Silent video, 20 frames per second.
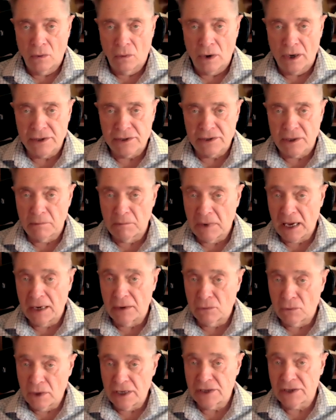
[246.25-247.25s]
What is the
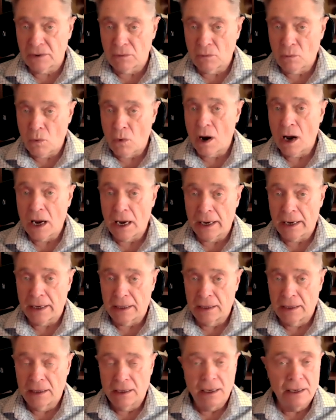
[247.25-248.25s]
main reason why
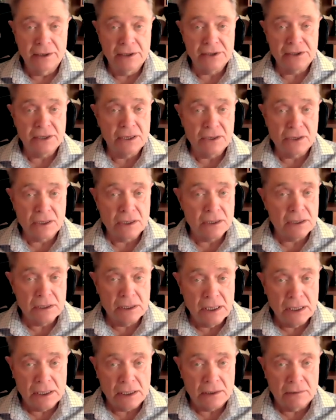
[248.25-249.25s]
a decision
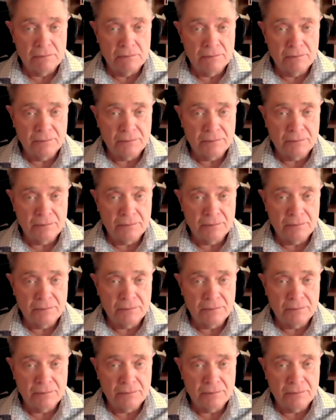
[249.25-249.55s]
is needed?